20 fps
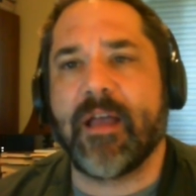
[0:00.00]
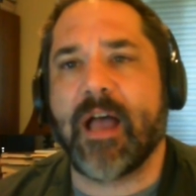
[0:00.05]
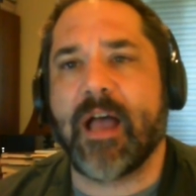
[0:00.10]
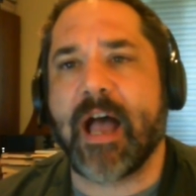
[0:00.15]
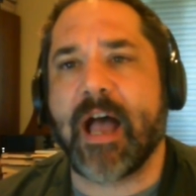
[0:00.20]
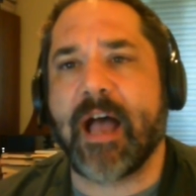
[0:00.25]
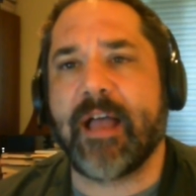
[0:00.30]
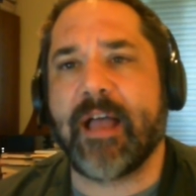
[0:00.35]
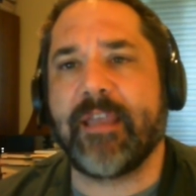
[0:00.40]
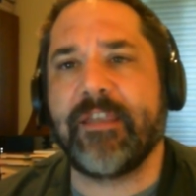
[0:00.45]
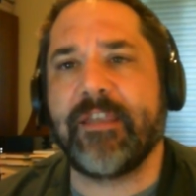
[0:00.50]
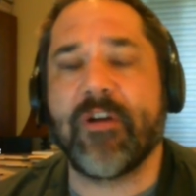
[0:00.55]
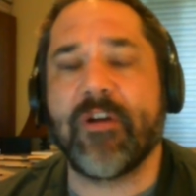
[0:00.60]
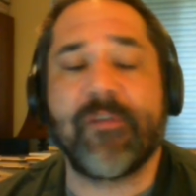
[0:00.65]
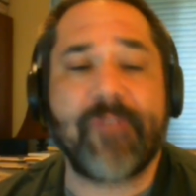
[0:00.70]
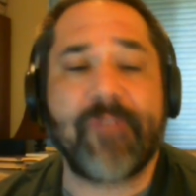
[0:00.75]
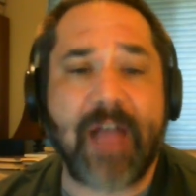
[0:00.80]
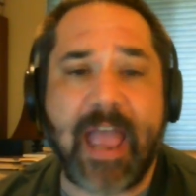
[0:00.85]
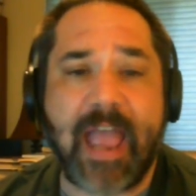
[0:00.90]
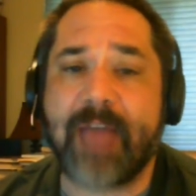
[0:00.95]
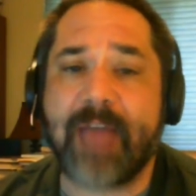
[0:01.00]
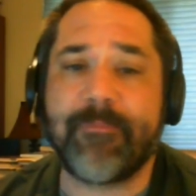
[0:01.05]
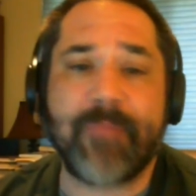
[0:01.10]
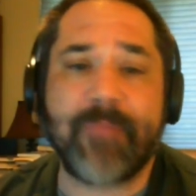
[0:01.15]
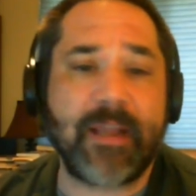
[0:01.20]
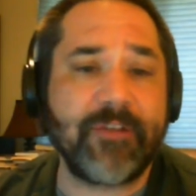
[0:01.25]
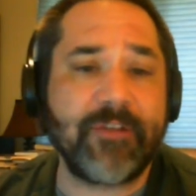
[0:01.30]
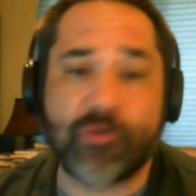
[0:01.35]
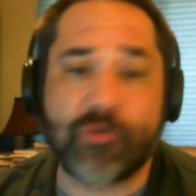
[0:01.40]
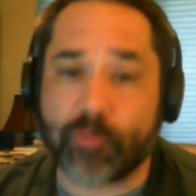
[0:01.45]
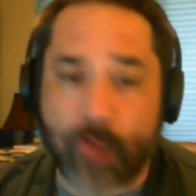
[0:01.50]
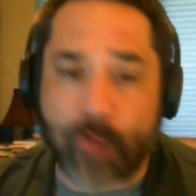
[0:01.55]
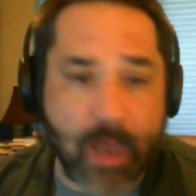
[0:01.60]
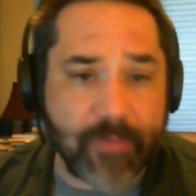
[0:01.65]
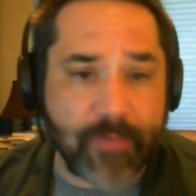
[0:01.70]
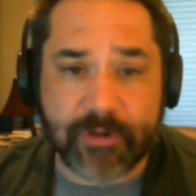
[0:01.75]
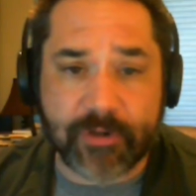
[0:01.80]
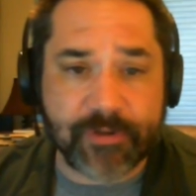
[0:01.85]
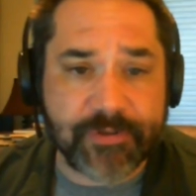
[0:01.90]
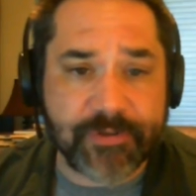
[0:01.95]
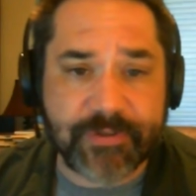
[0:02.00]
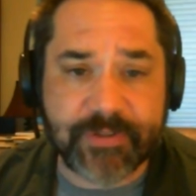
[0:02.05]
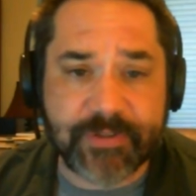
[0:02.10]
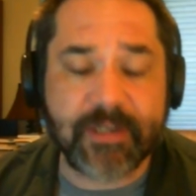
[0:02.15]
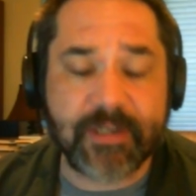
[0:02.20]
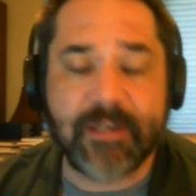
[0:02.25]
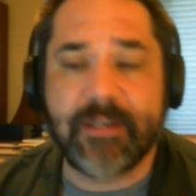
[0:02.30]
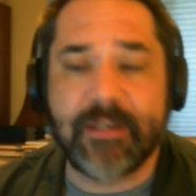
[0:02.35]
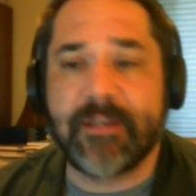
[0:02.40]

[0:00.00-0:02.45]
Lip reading: If I had my druthers,